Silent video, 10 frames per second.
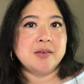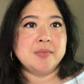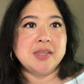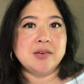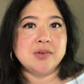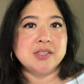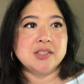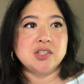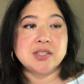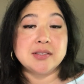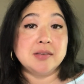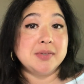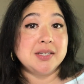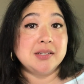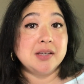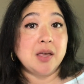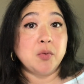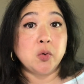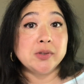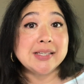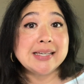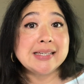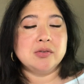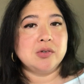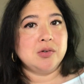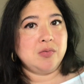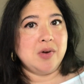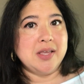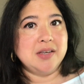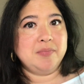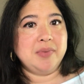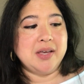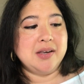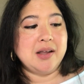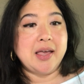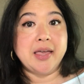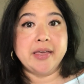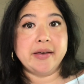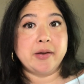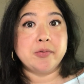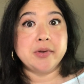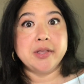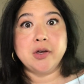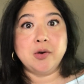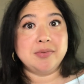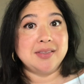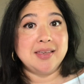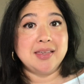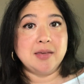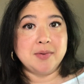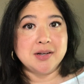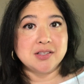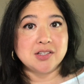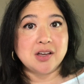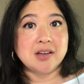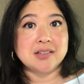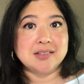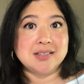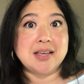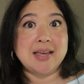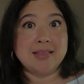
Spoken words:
it was just limited time only or what, but I really hope that they keep it in stock because I